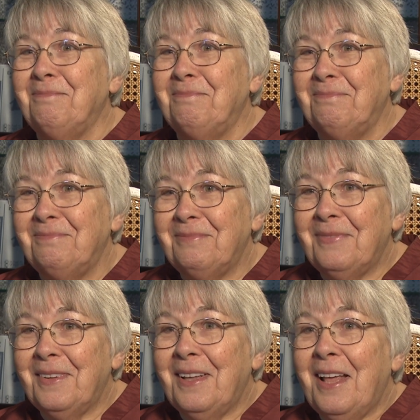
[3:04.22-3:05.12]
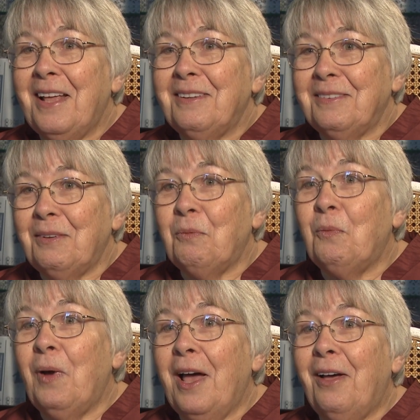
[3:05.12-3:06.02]
You seem like you know
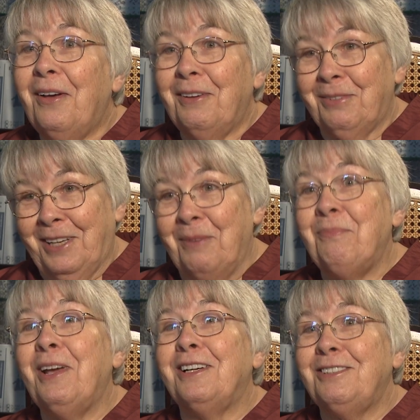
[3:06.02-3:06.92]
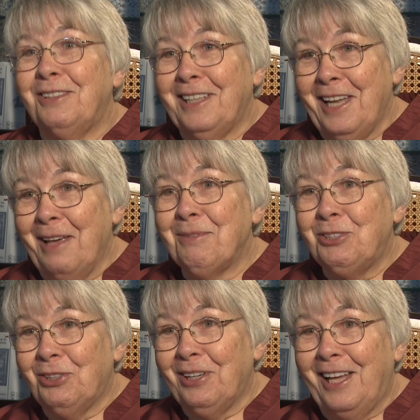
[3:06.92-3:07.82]
quite a bit. Compared to an
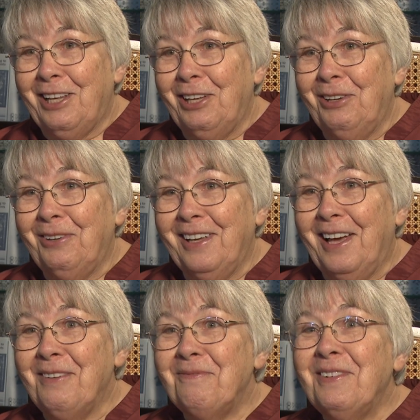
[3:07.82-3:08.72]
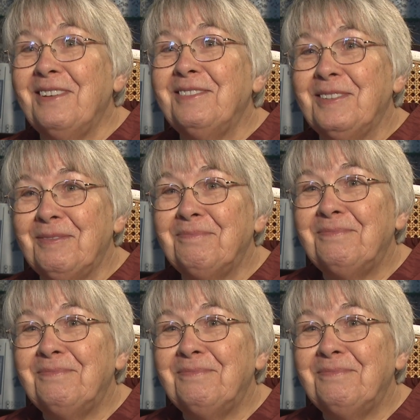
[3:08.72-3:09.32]
amateur like you, yeah.